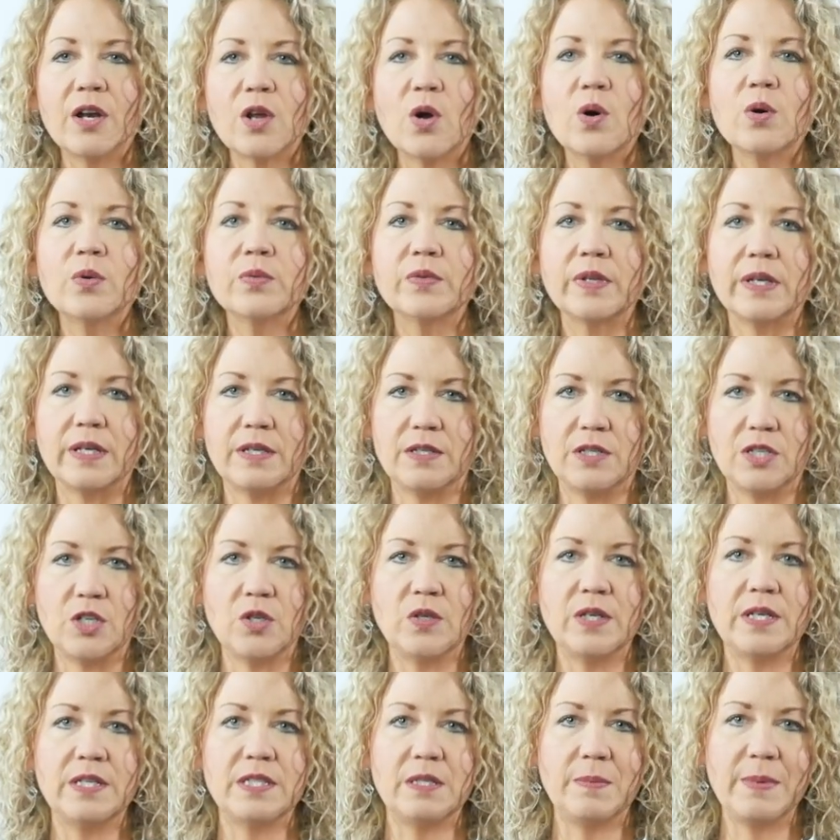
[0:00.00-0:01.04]
only do you
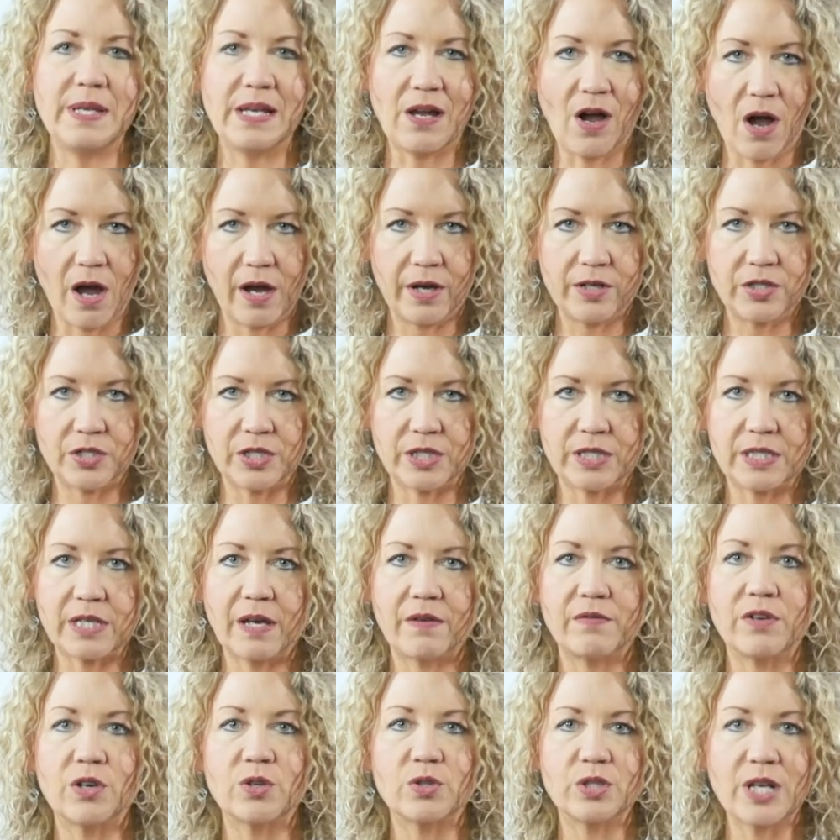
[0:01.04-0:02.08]
need to be conscious of
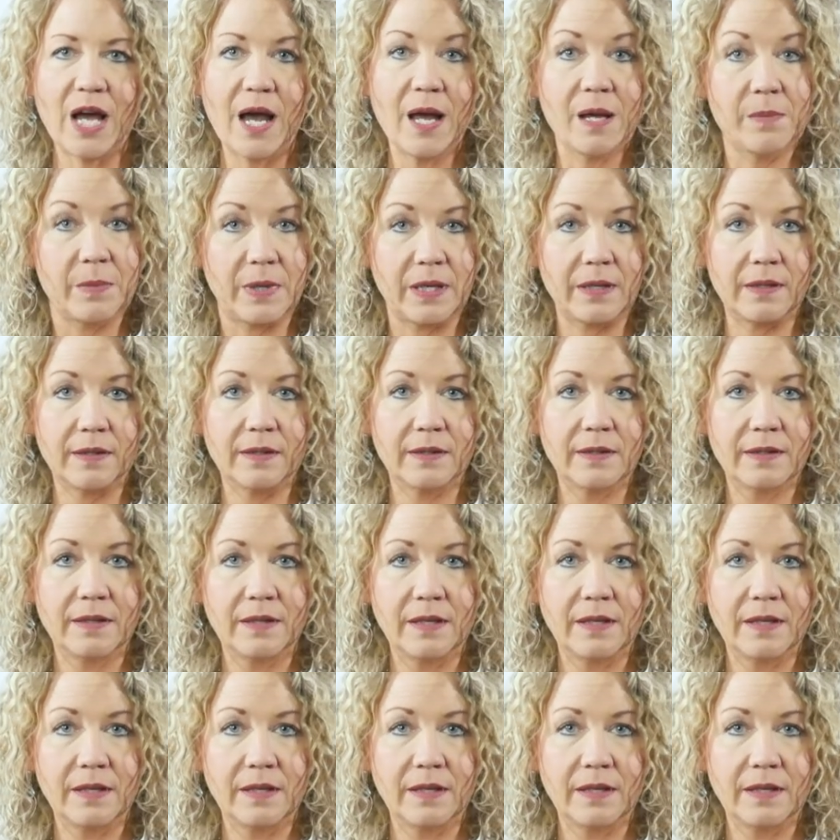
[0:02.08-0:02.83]
your timing,